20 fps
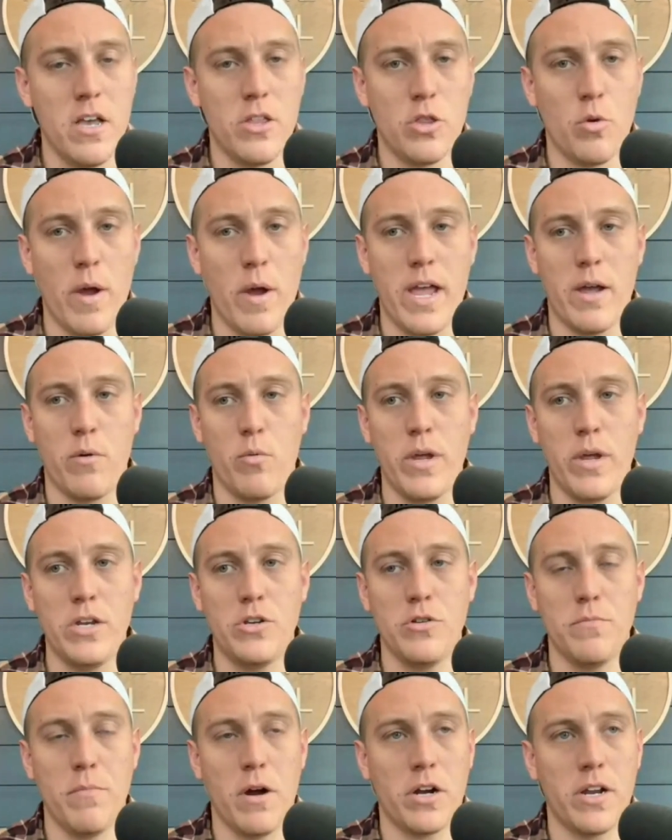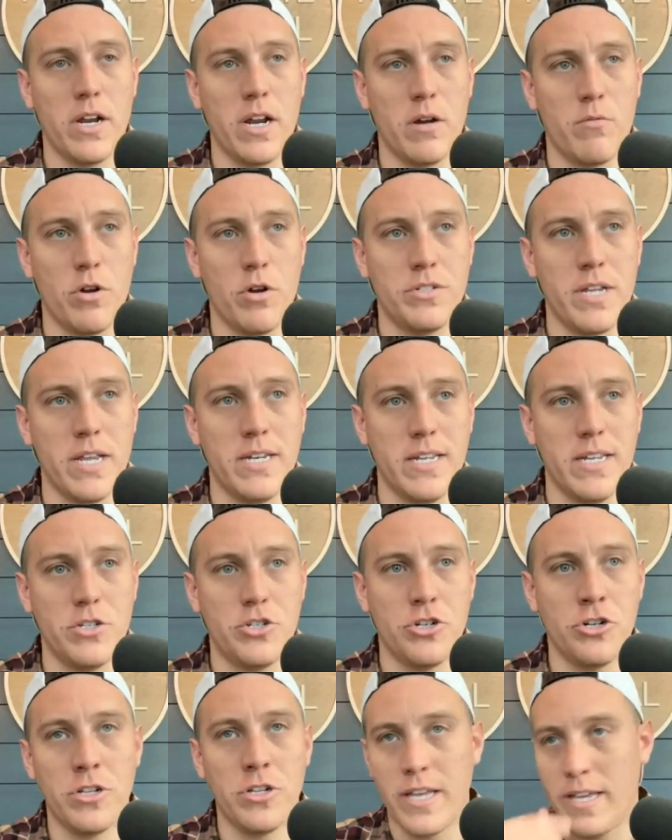The way we do marketing at Rotate
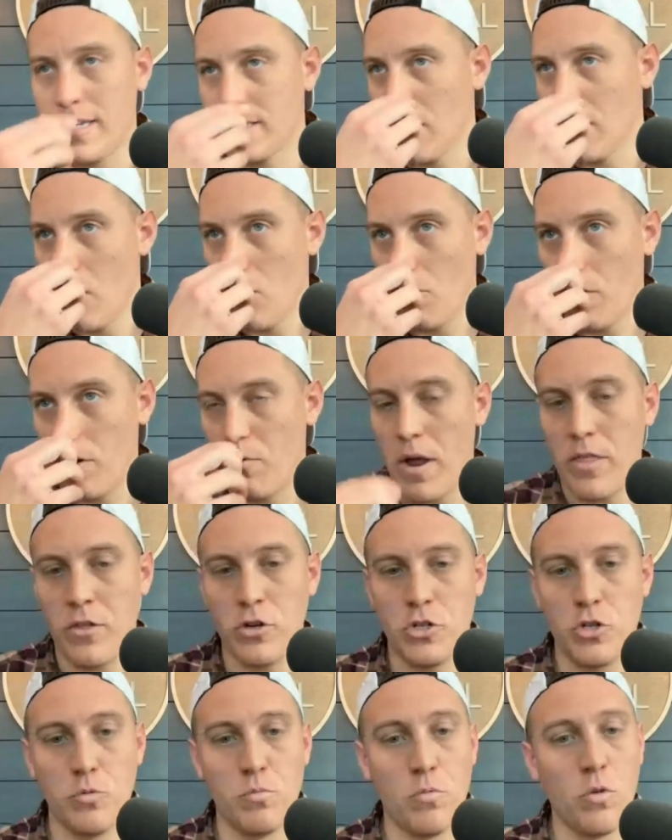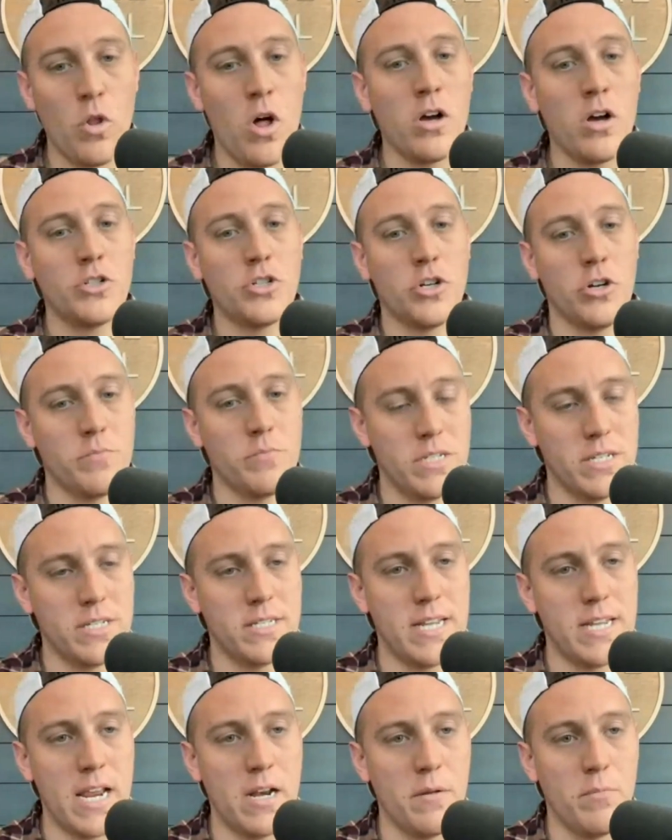Digital is we'd rather do long-term
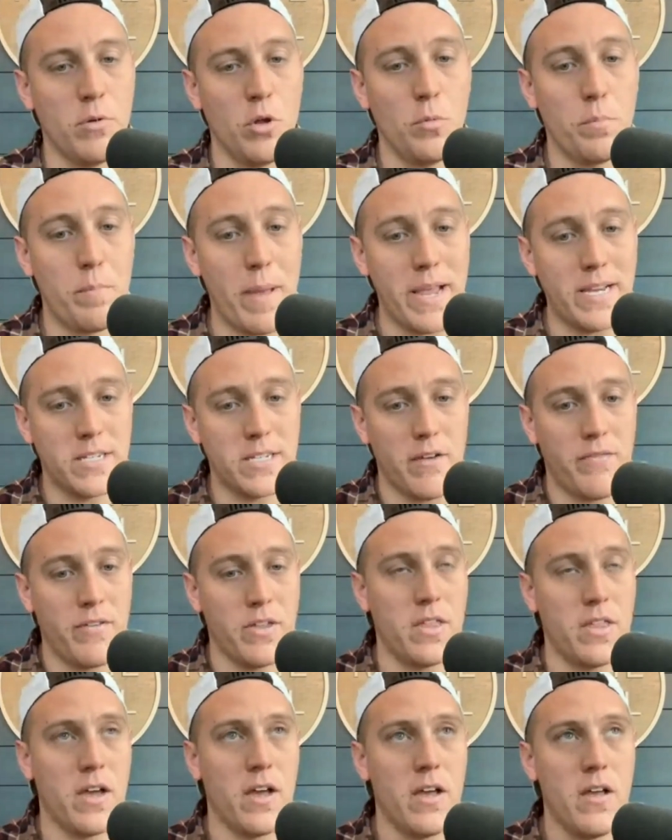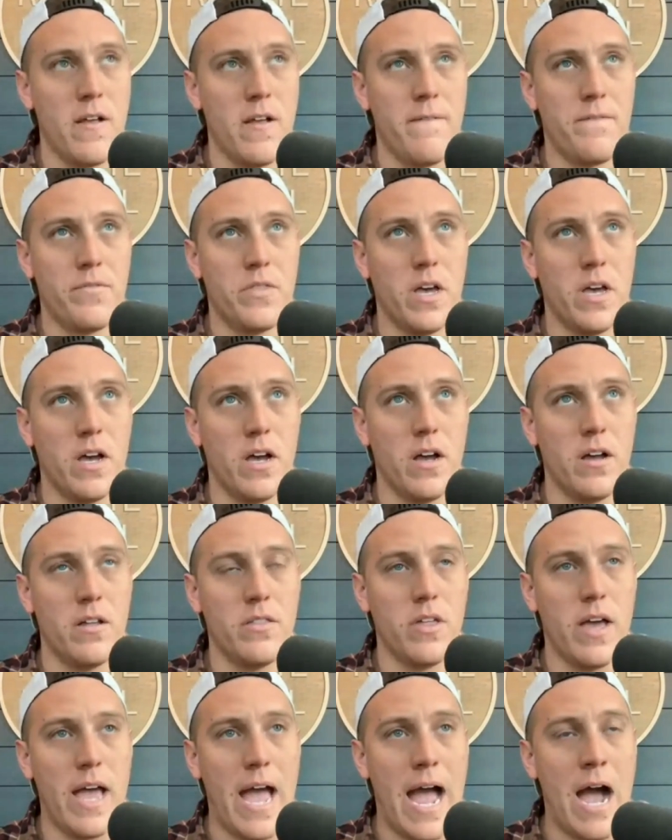sustainable based off of
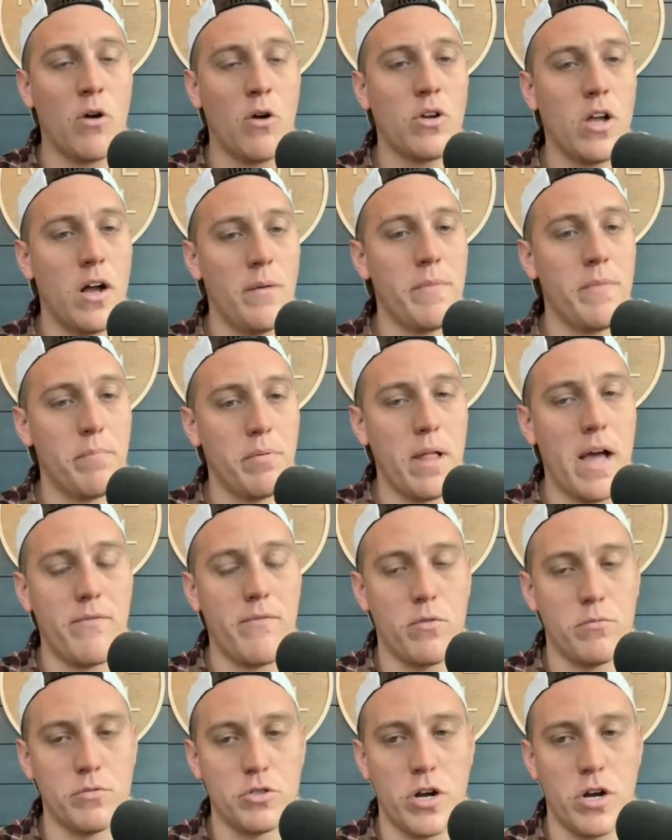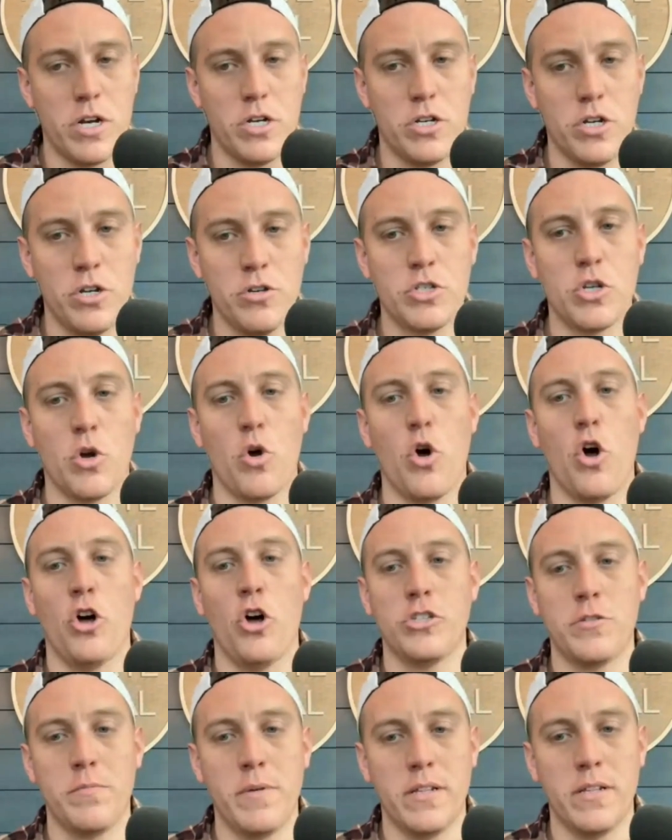the outcome the platform's trying to do. So
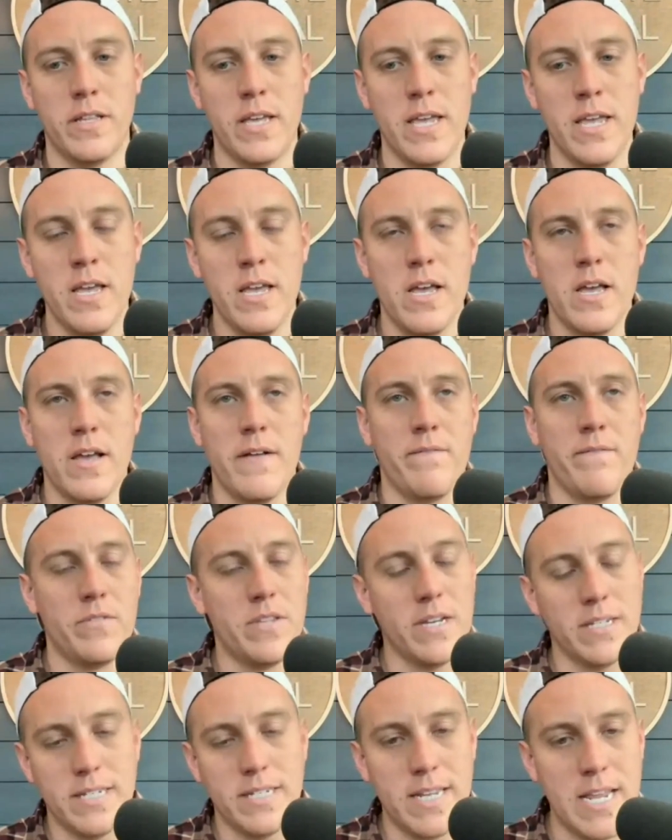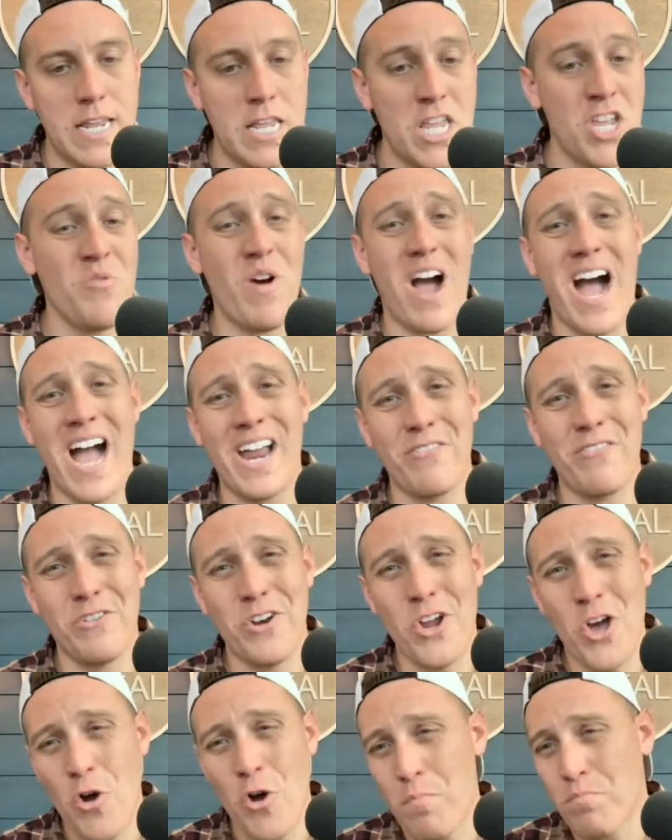ultimately, does it ding you? I don't
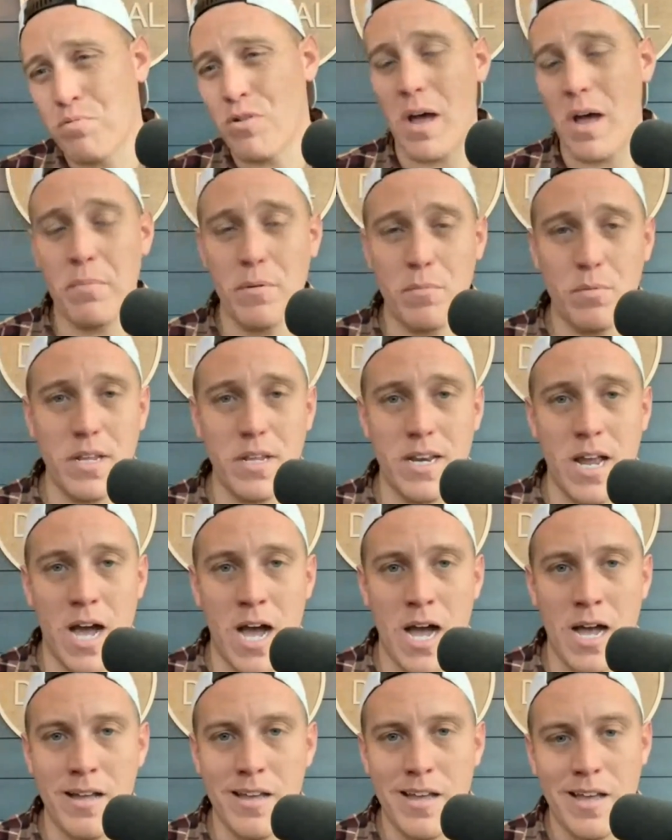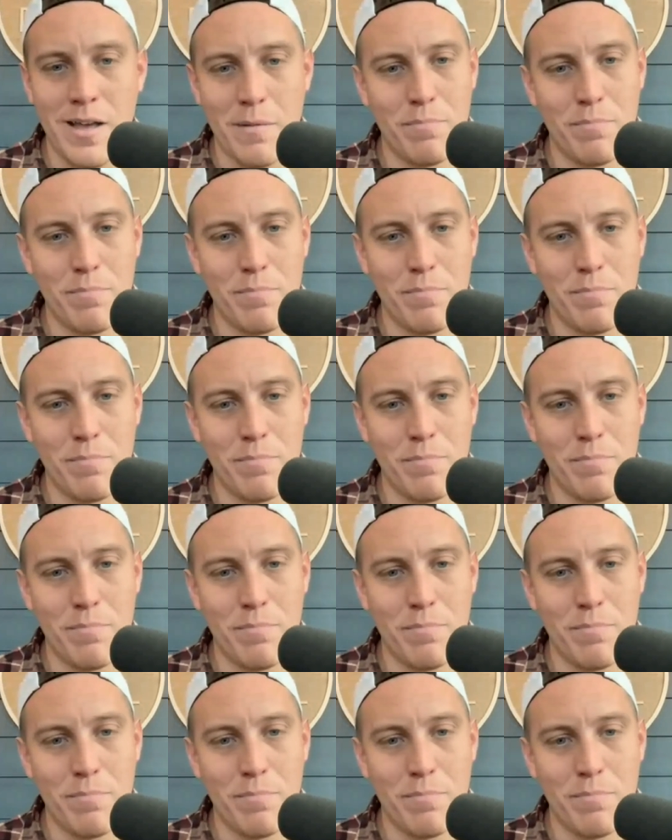know. Probably not.